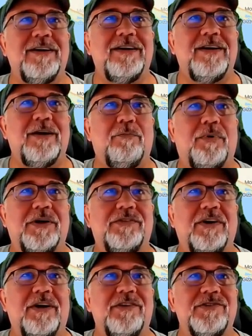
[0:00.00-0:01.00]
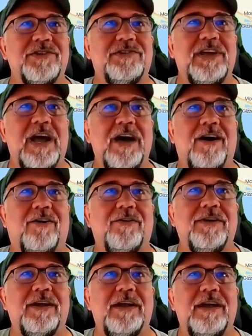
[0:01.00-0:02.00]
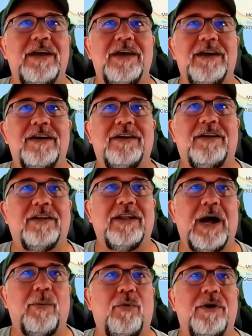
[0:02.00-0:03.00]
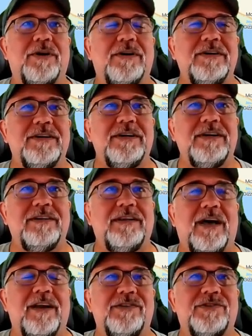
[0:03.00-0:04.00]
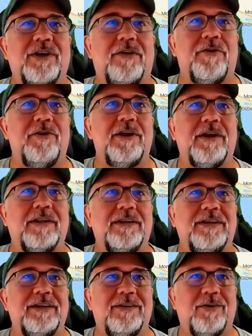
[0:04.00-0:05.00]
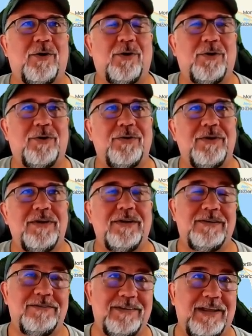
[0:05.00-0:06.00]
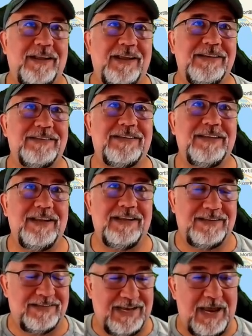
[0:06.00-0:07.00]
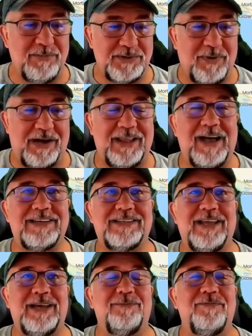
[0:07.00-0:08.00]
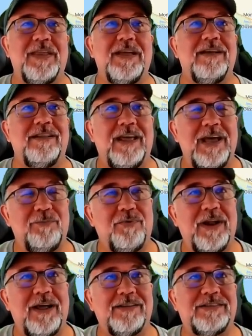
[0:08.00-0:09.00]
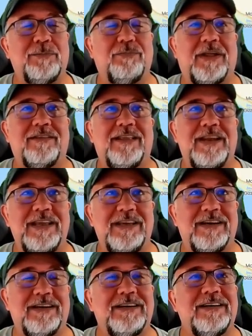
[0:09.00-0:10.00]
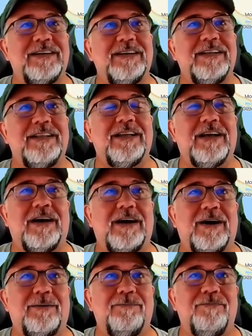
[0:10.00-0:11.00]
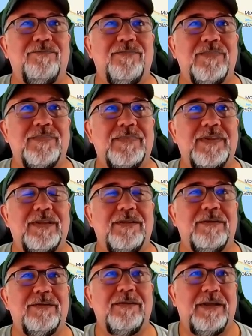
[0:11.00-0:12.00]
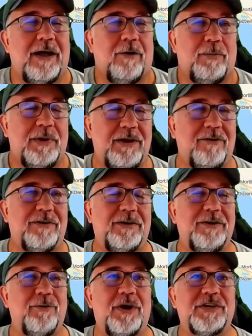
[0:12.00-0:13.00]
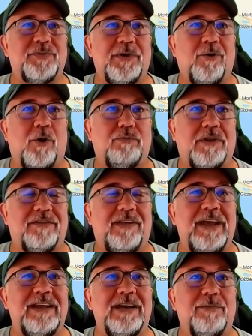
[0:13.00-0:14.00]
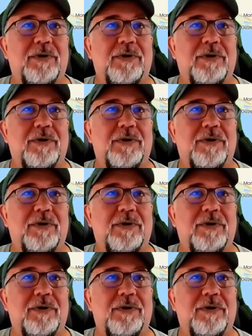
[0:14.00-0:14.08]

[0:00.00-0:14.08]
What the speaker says: but there's a town in Calabria down in southern Italy called, that is same as my last name. They pronounce it Platania. Um, but here in the U.S. we call it Platania, but